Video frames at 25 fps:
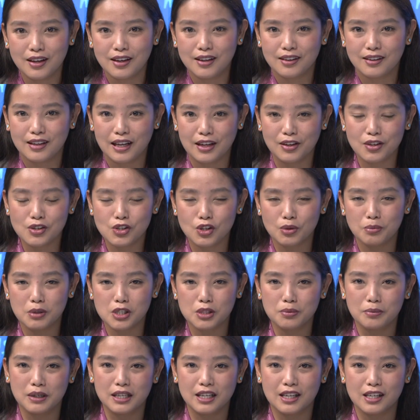Thank you so much,
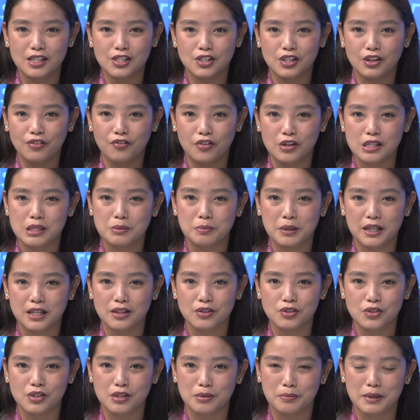Malika ji, for speaking
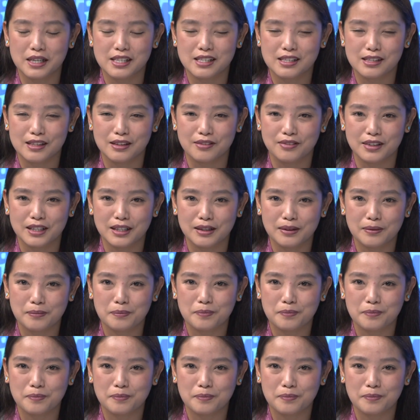to Tibet TV.